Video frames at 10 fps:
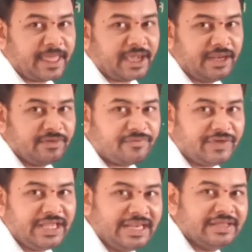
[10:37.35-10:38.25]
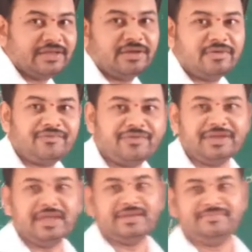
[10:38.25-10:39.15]
Again, feel
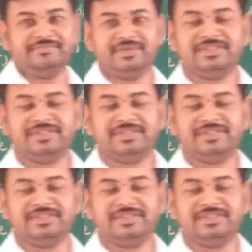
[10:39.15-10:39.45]
fear.